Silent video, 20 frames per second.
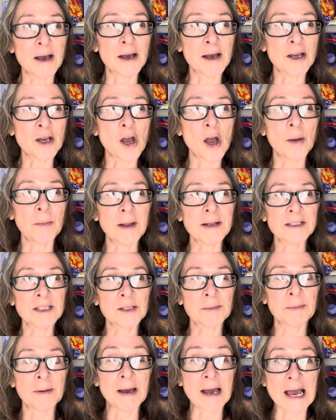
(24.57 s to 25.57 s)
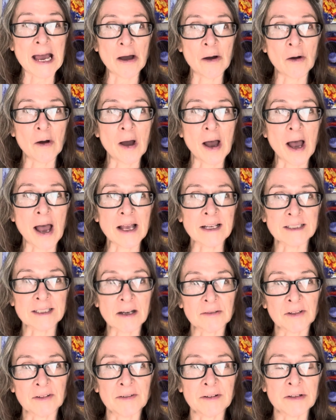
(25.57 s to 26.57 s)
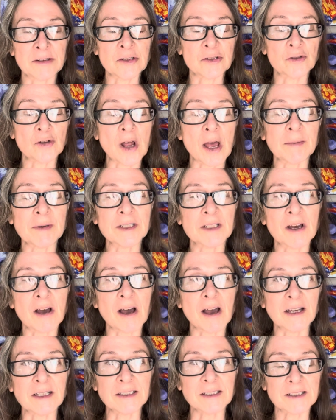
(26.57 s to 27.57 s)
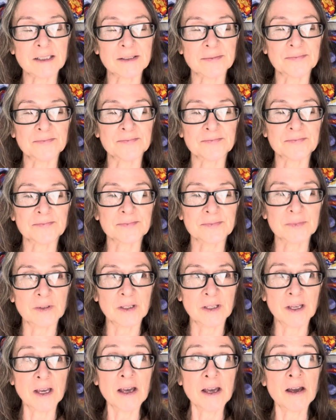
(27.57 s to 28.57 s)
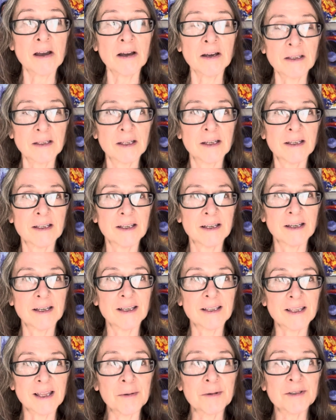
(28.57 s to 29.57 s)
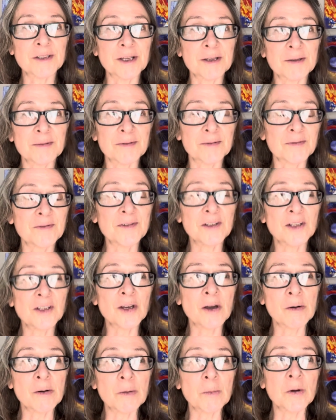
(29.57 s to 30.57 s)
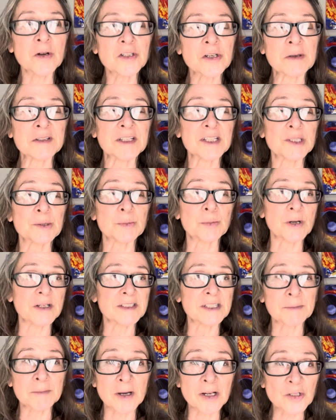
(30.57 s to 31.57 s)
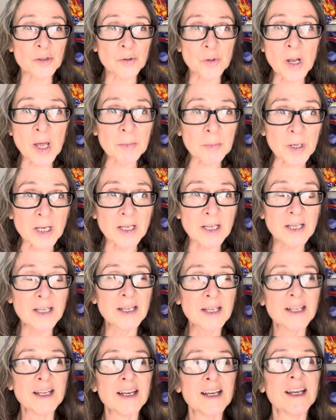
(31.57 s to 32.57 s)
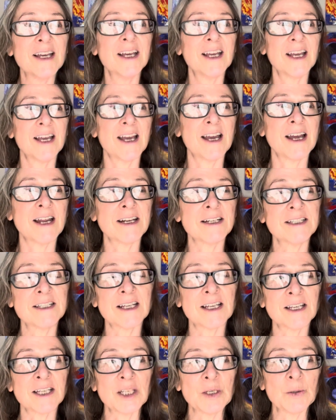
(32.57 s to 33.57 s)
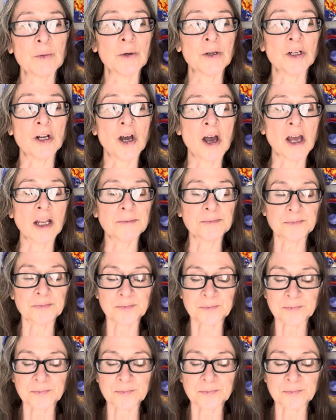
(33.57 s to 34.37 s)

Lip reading: commented about how I sounded very traumatized. Yeah. That was a video in which I was expressing my trauma. And he went on.